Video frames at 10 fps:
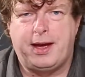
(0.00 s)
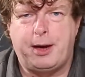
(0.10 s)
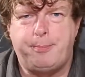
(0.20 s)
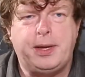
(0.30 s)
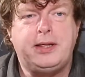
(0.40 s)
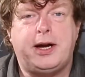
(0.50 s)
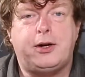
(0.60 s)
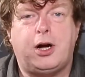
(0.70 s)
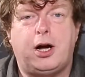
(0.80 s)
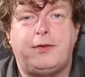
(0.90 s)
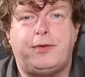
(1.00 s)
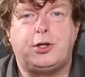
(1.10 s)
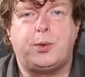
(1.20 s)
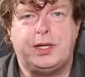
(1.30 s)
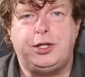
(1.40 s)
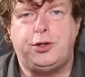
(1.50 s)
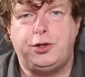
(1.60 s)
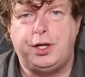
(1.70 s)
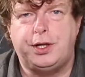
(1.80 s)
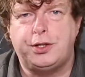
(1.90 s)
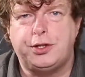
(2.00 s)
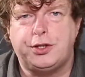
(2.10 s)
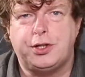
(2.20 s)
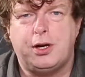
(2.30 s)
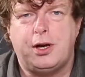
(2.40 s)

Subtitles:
I've been there now for 22 years.